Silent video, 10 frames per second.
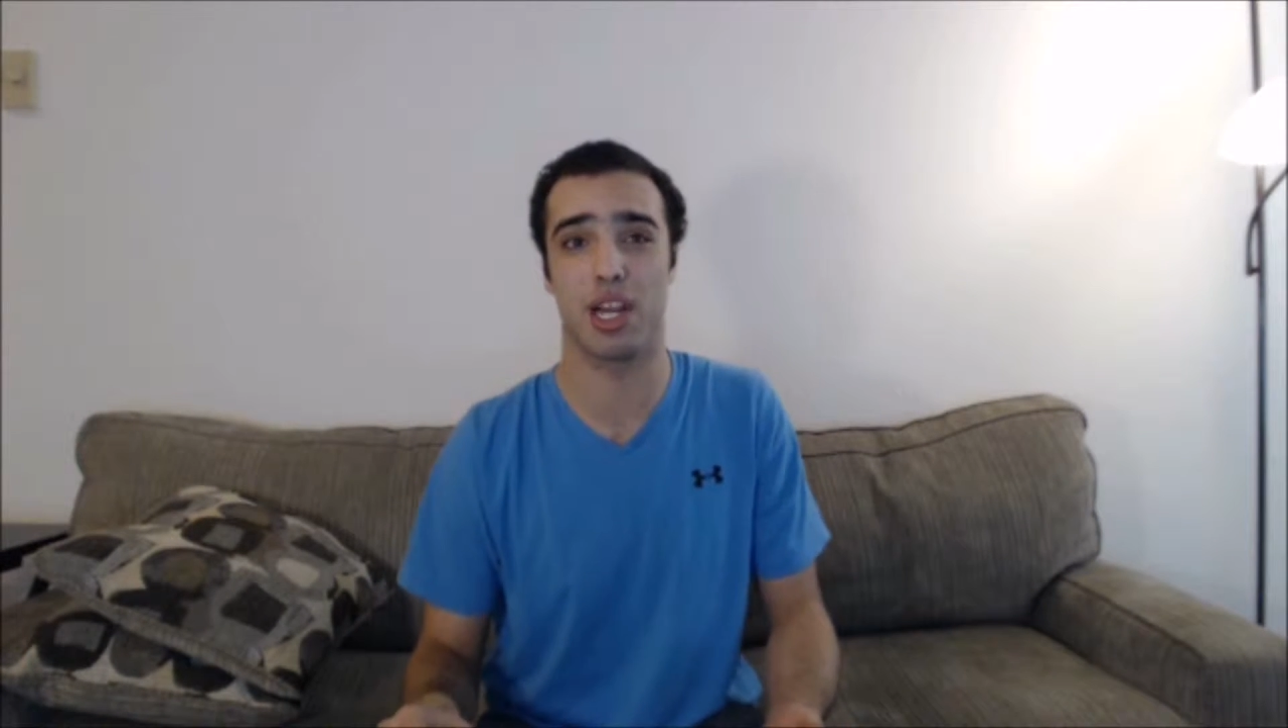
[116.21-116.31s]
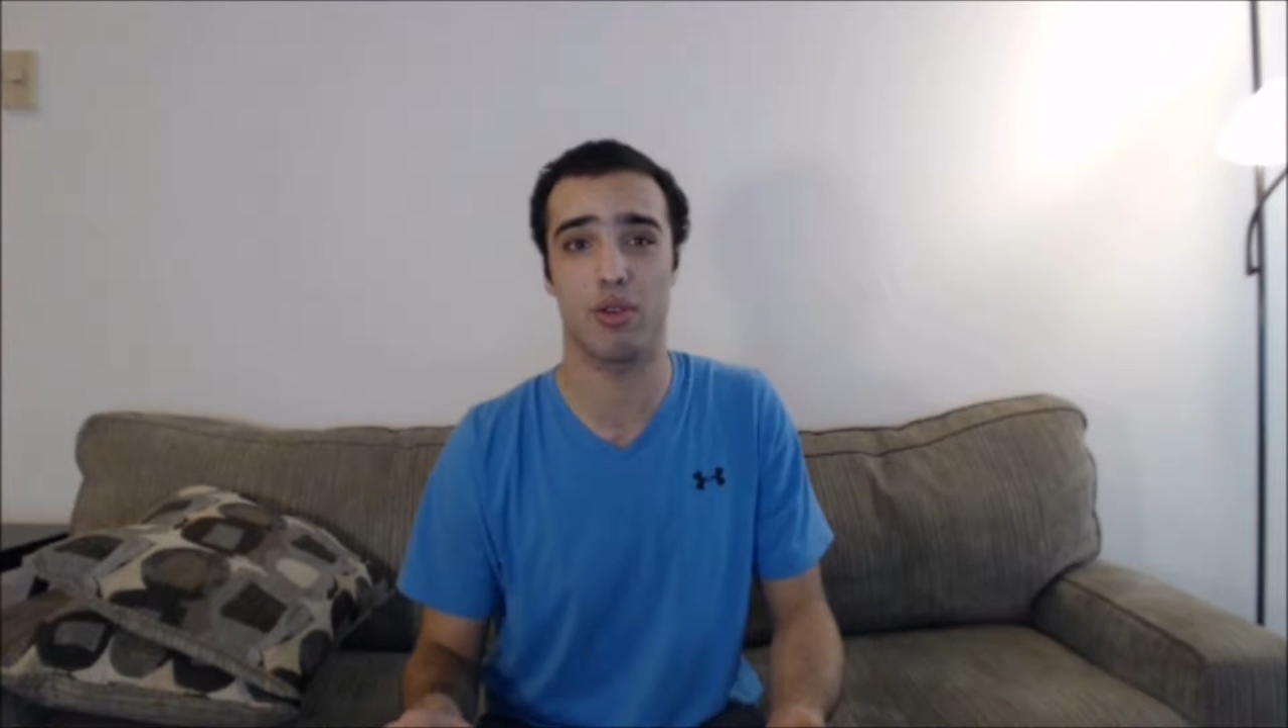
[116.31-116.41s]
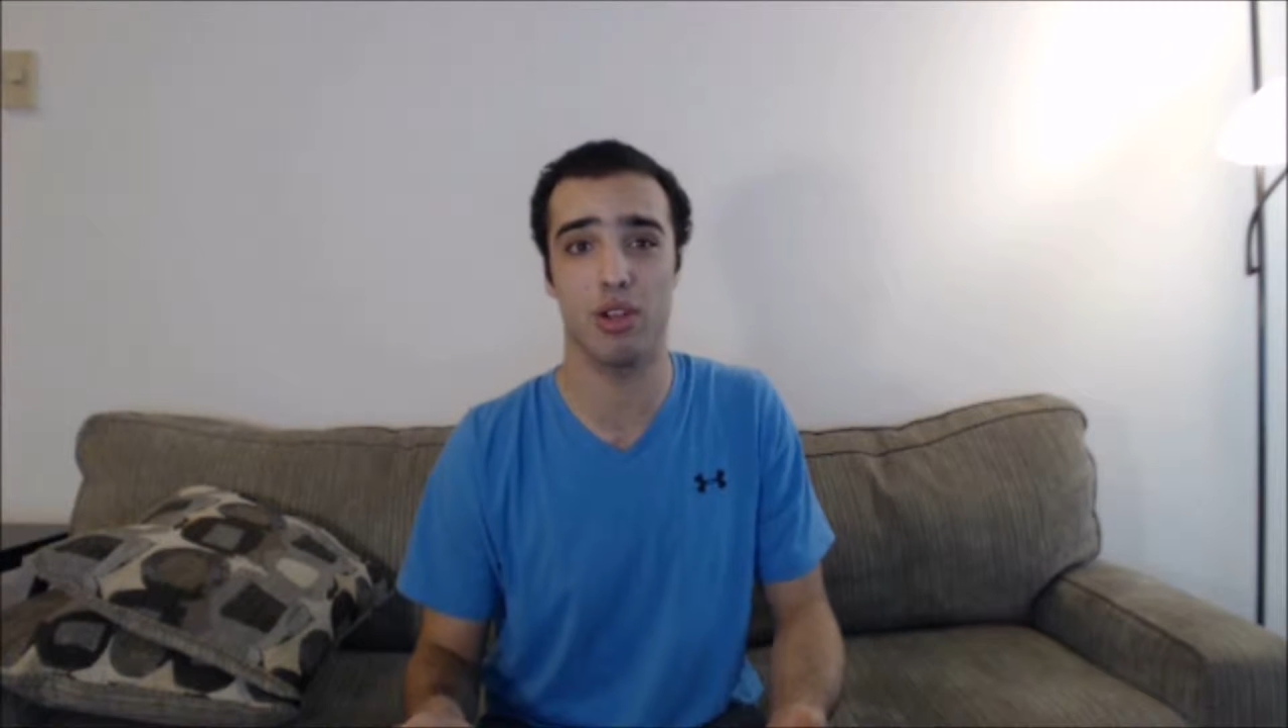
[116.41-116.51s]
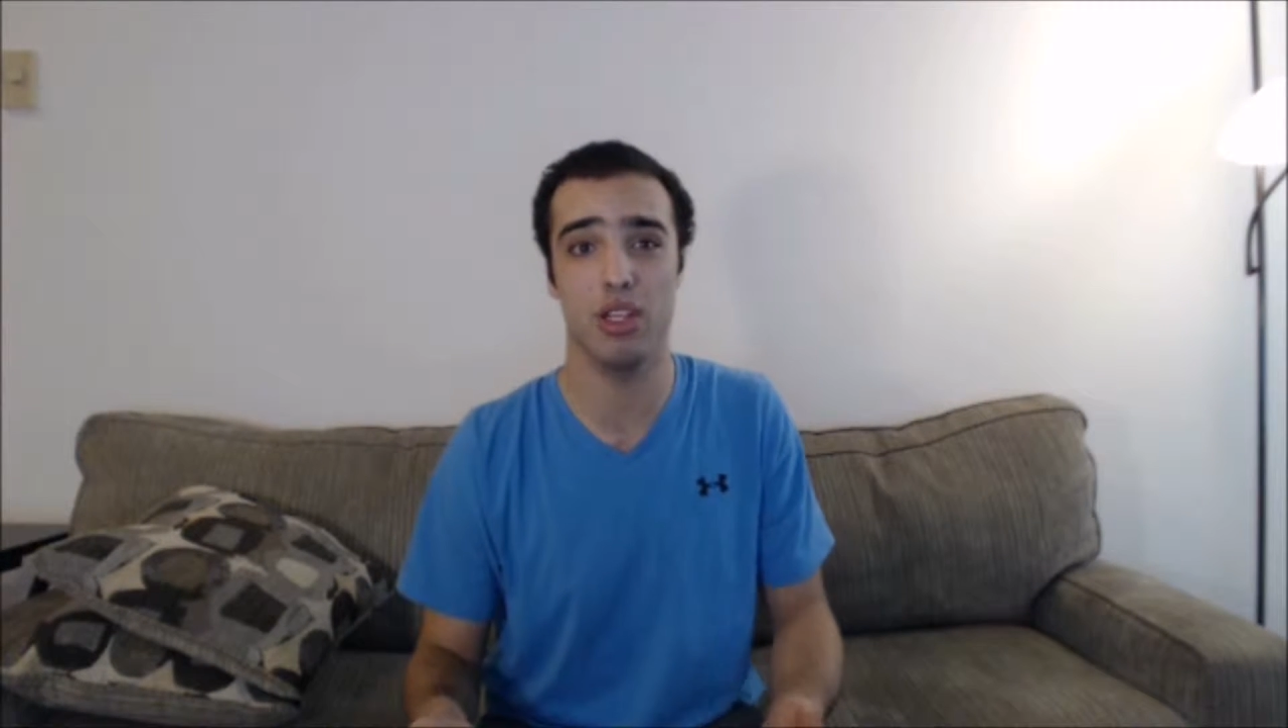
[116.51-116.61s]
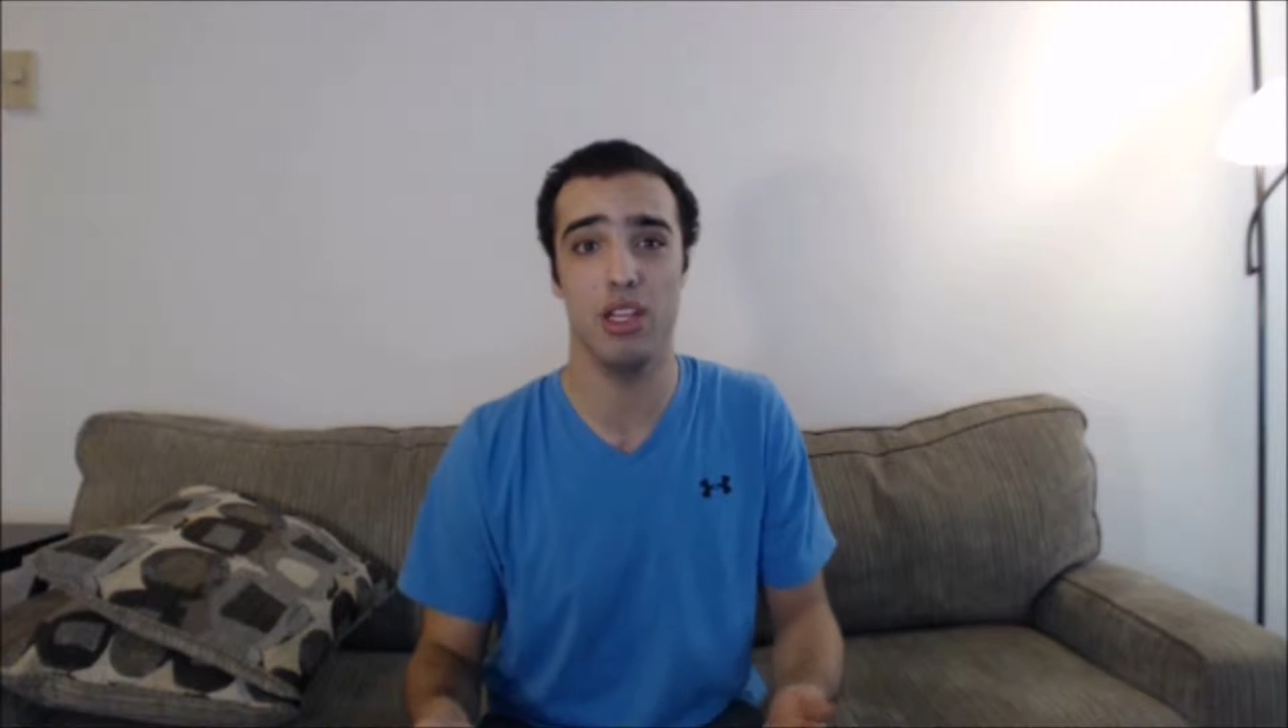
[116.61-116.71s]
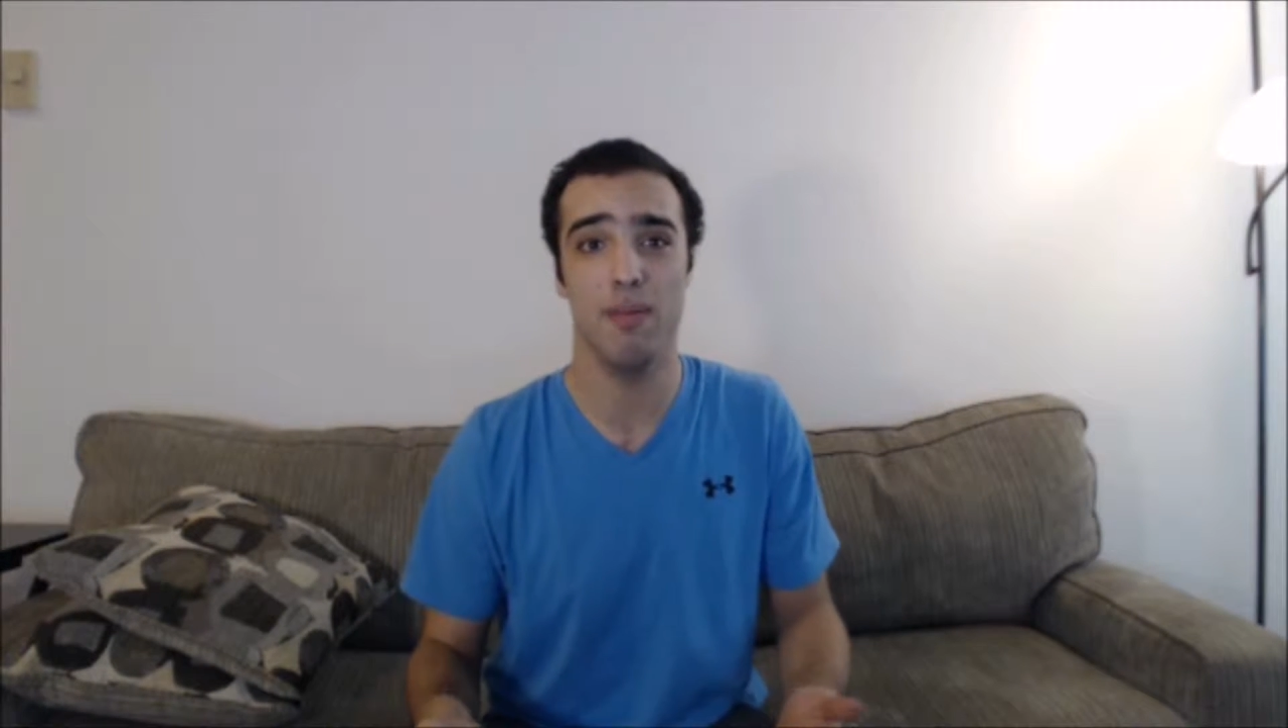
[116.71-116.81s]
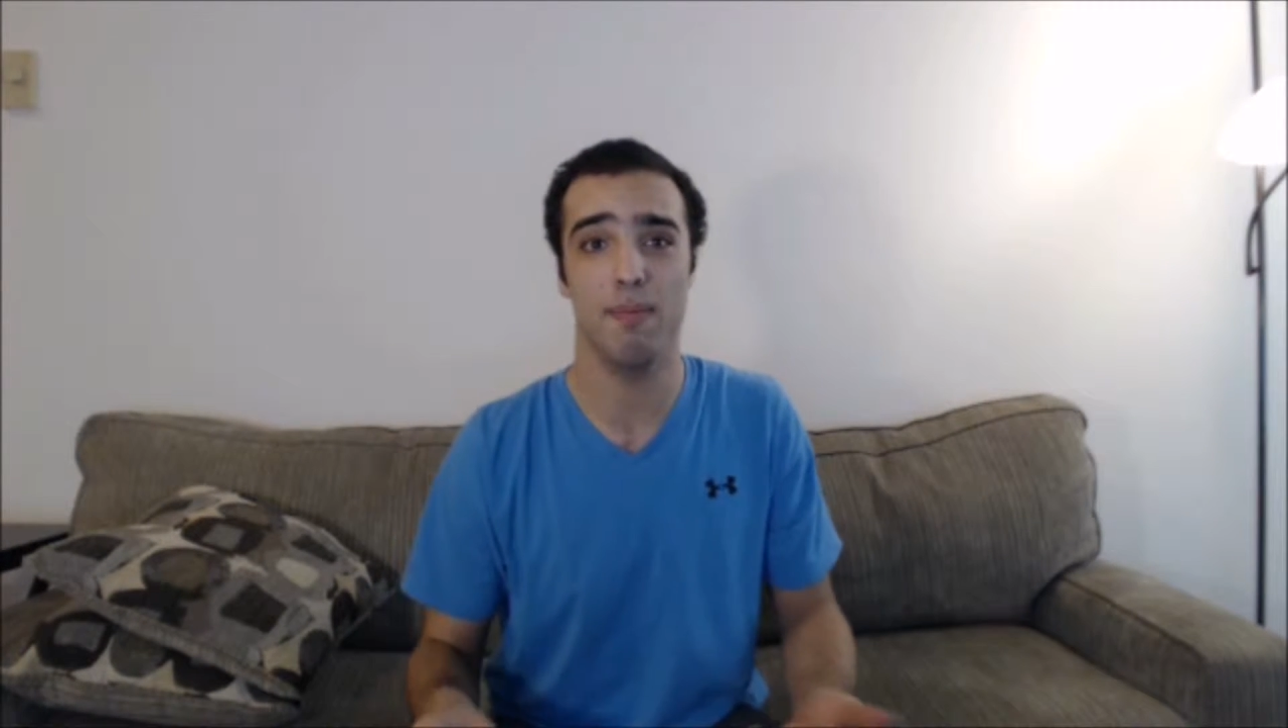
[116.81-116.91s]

general,